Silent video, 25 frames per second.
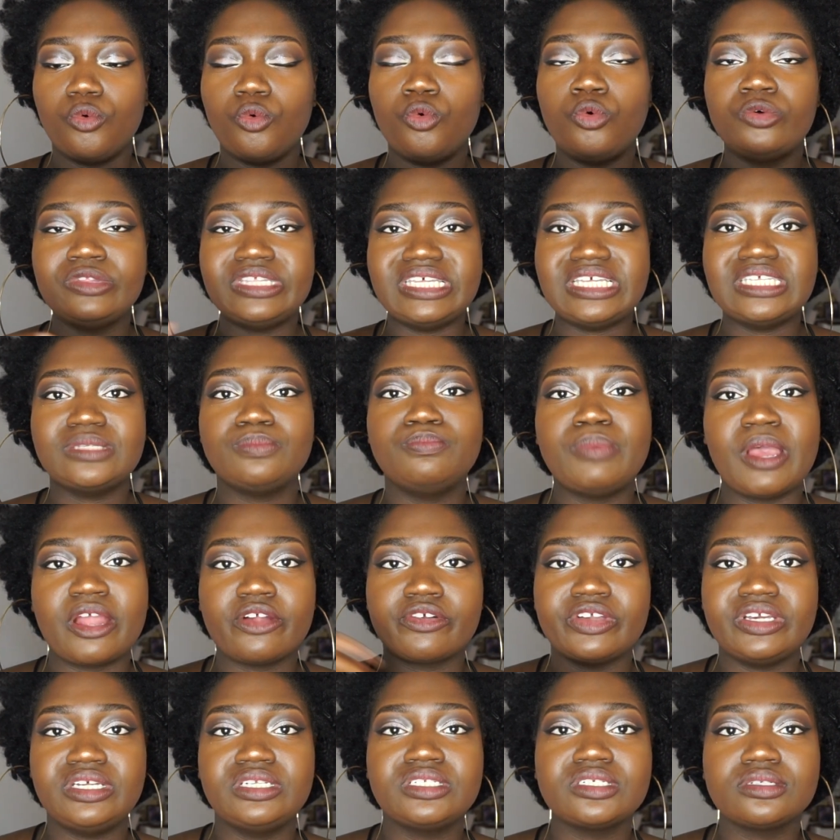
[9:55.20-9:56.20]
all these
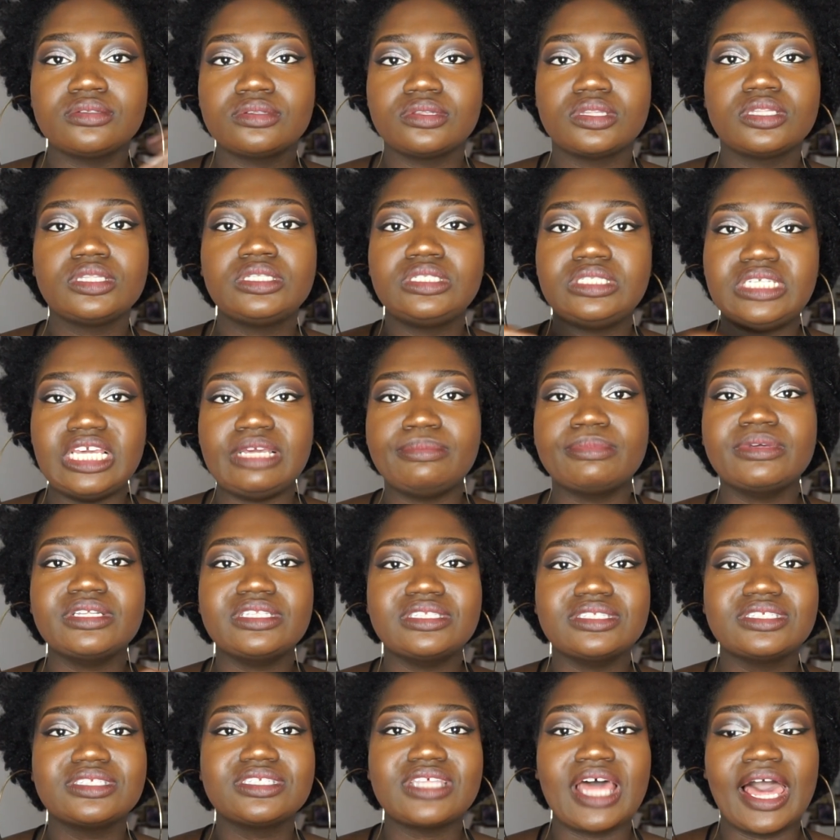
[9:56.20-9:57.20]
buried
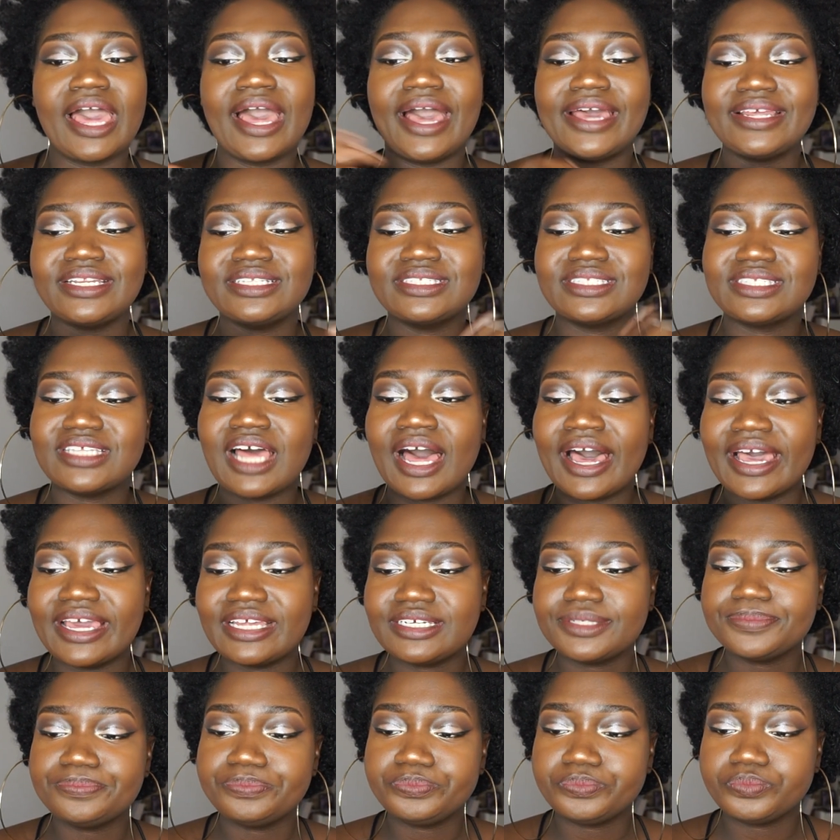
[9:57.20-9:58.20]
demons that I had
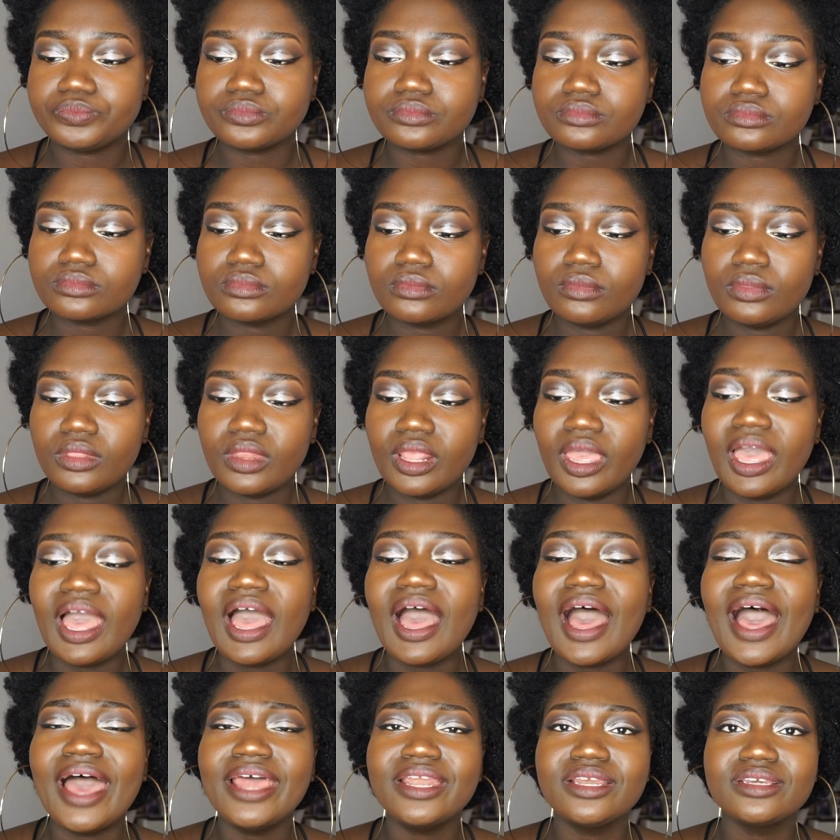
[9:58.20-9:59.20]
inside,
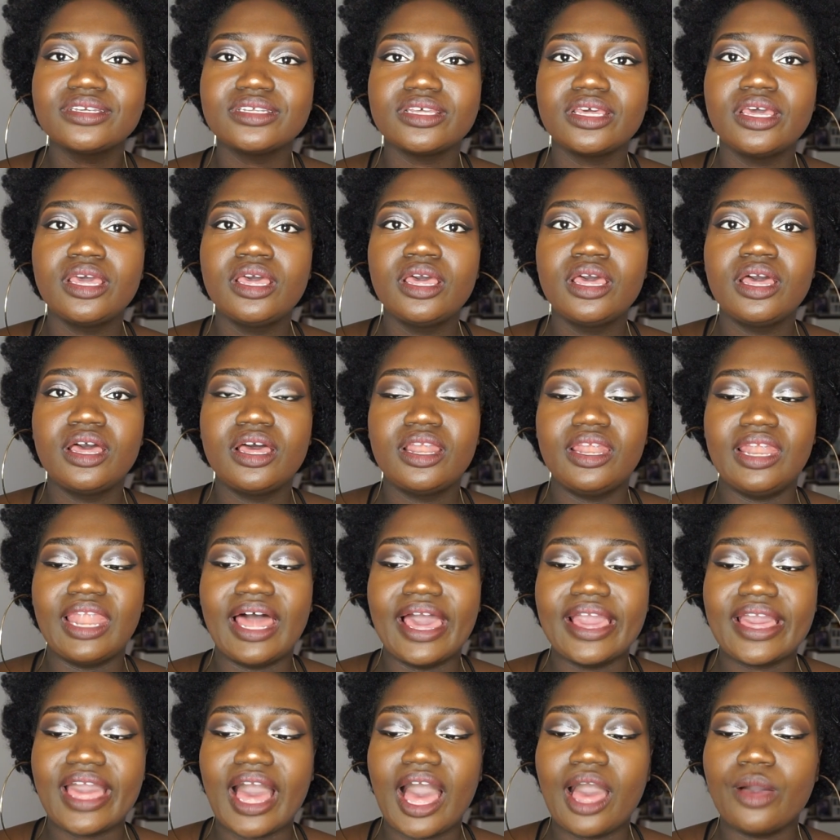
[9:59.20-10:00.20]
and
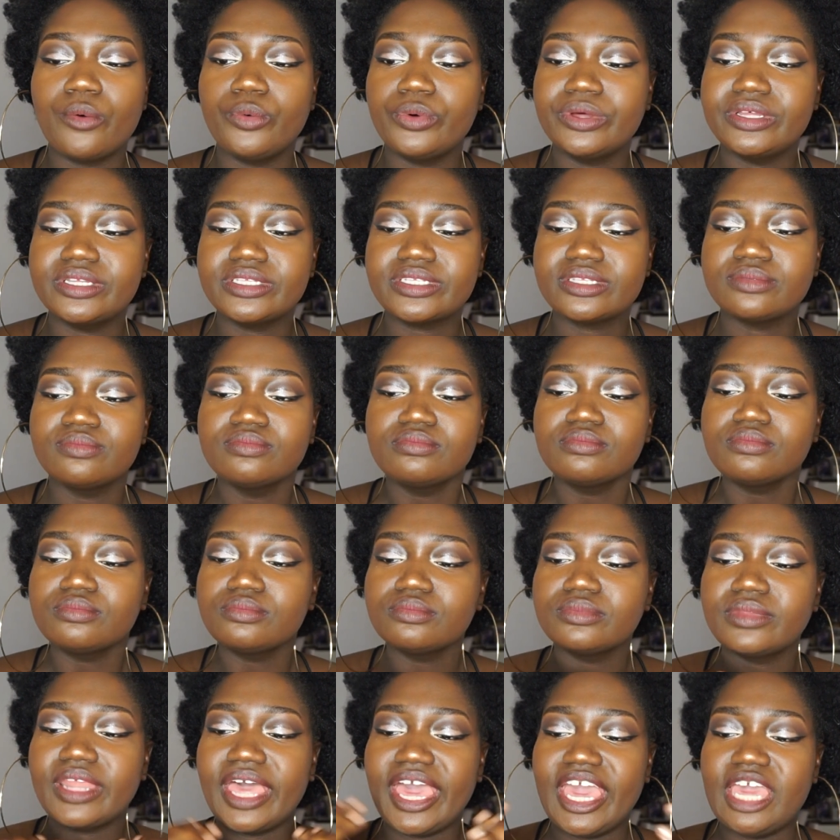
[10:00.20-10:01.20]
I was
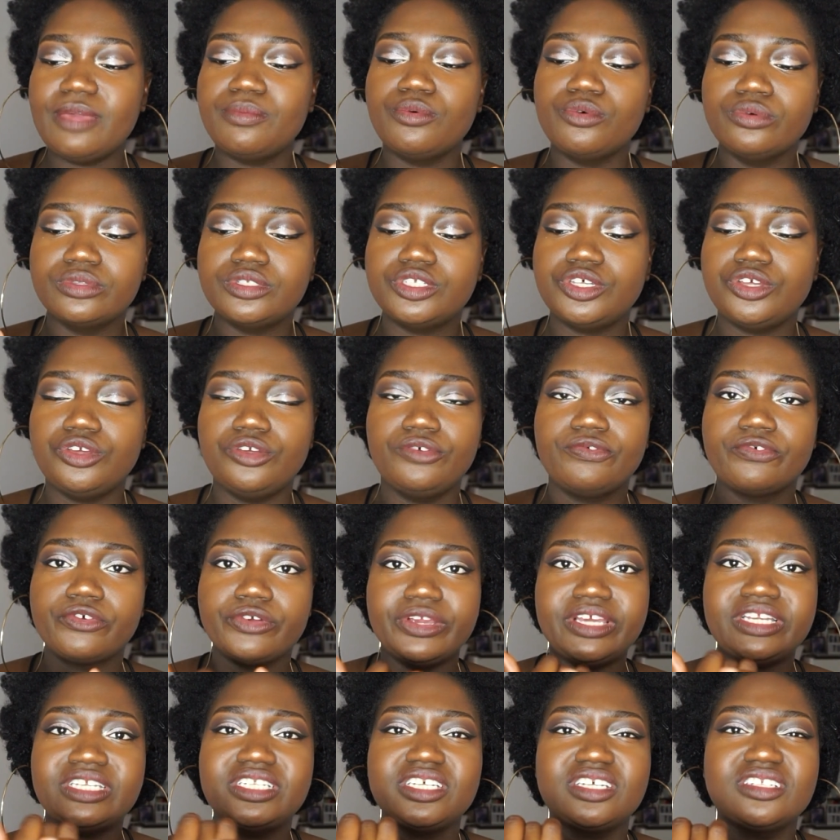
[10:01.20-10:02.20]
able to, through
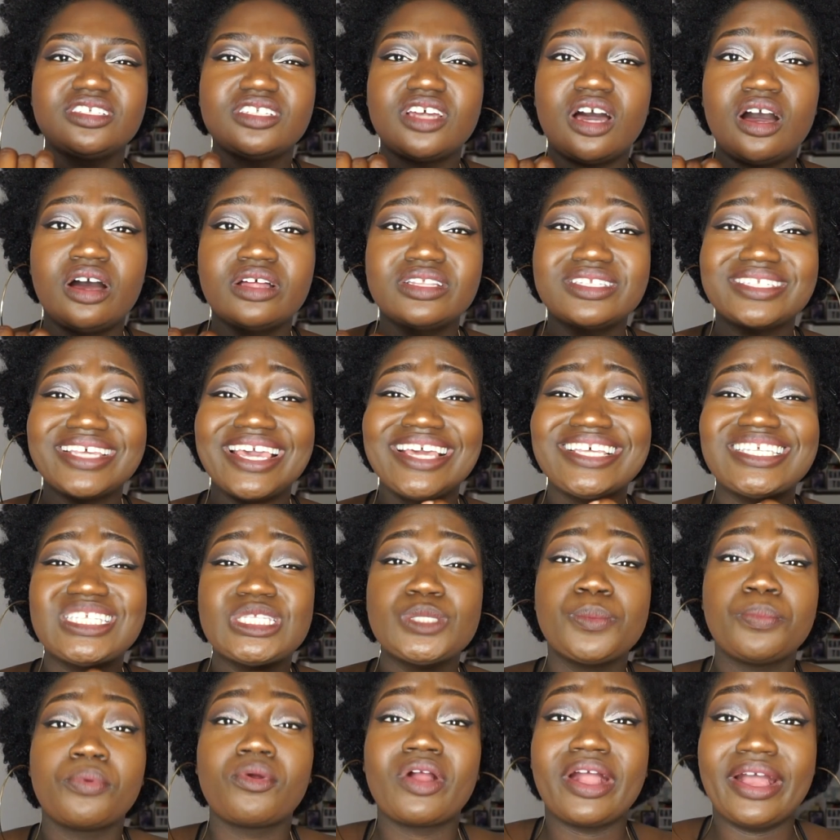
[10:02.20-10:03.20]
Indian dance,
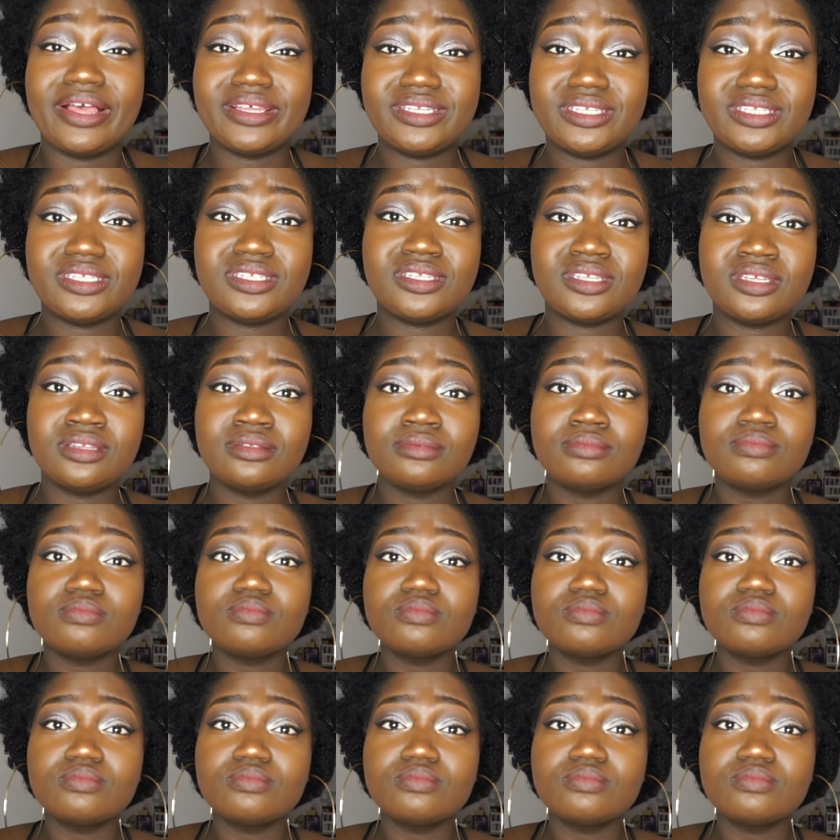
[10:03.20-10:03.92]
express